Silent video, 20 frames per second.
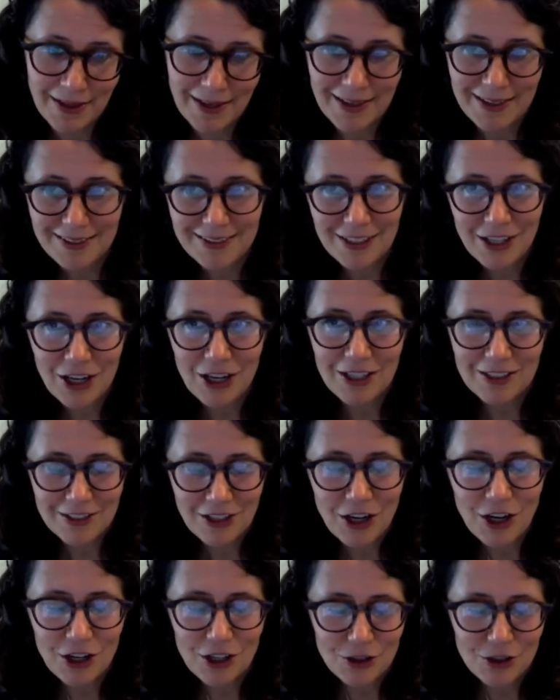It's a
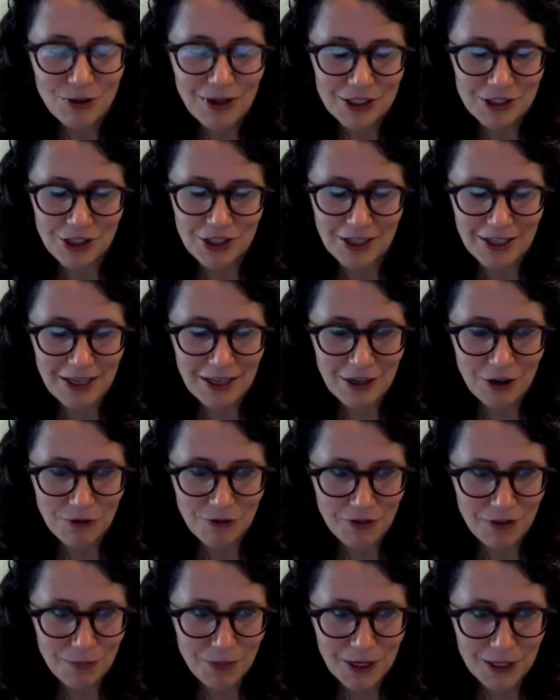hard question, and I know
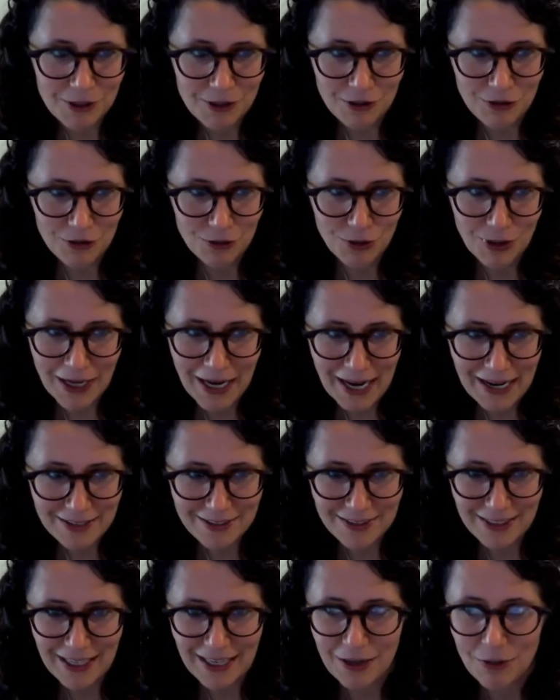for the patients who are
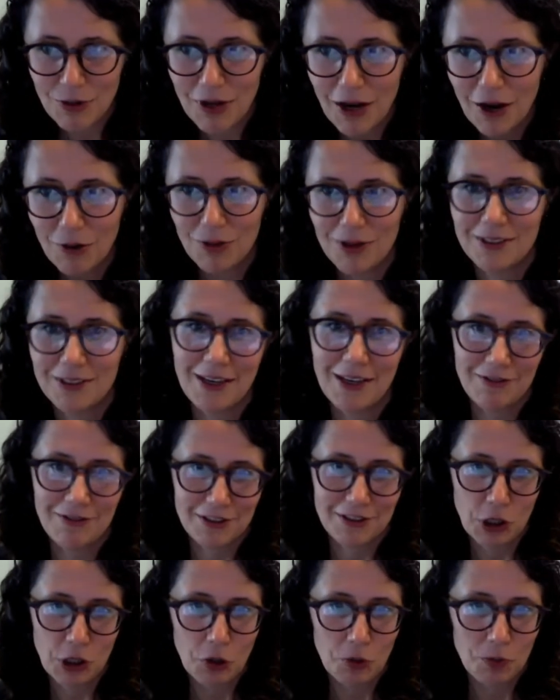asking, we always have
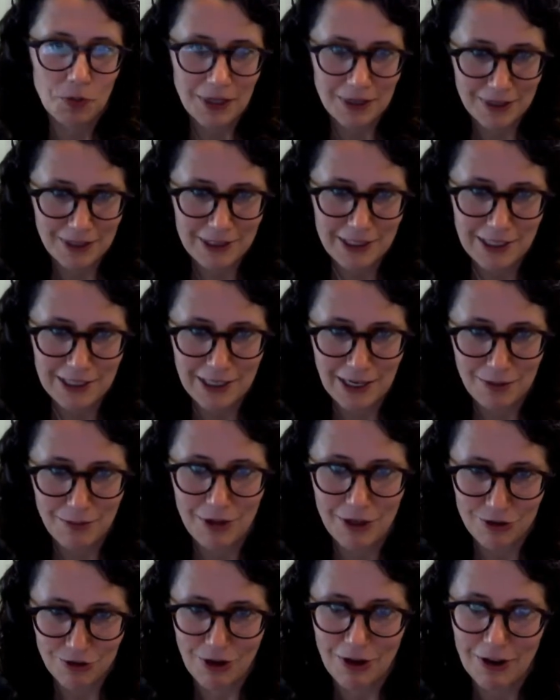this hope that this is going to be
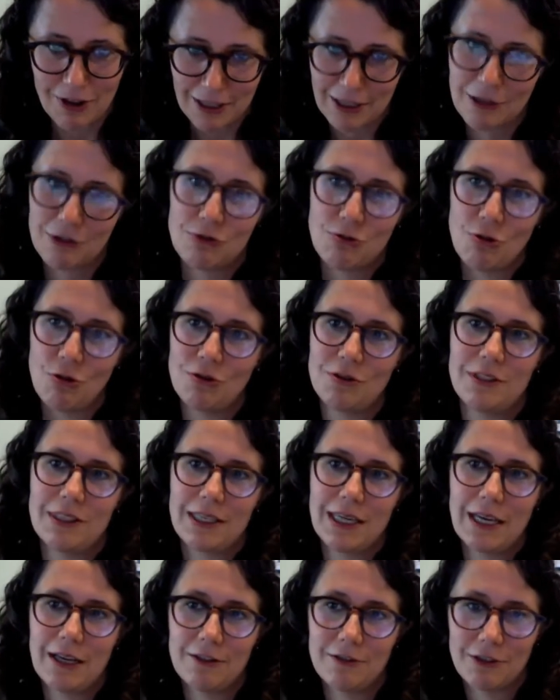a drug that controls the
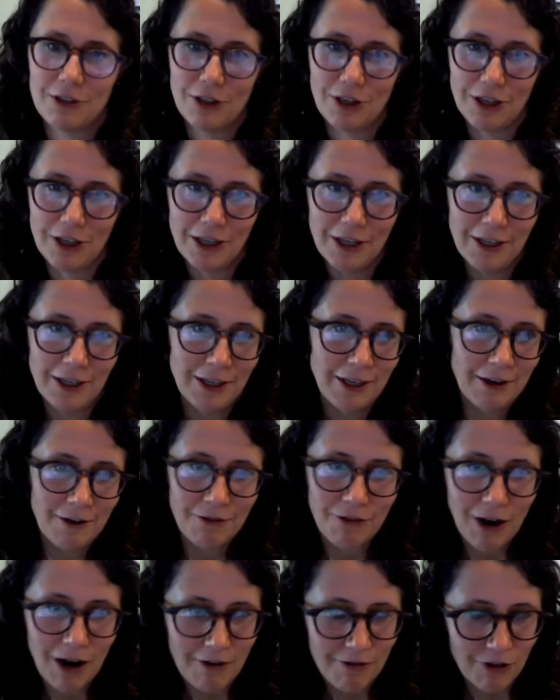cancer
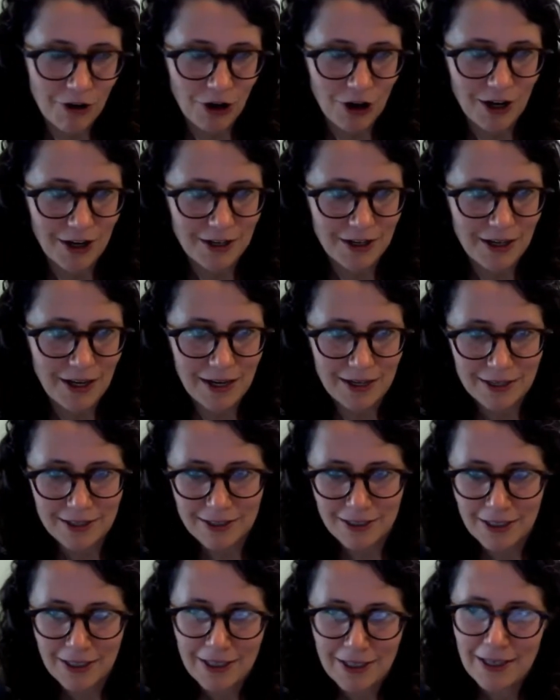forever. And
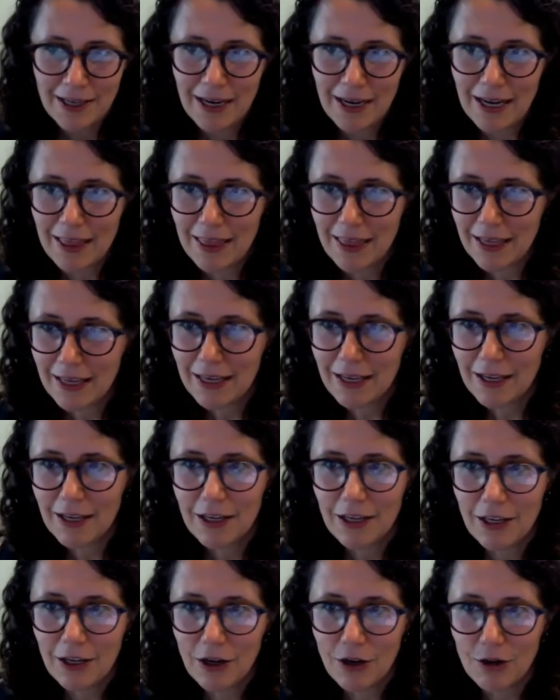I think,
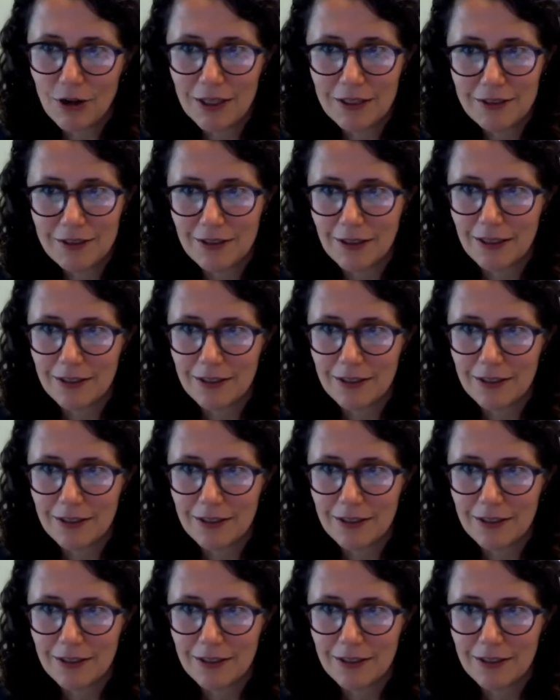you know, it's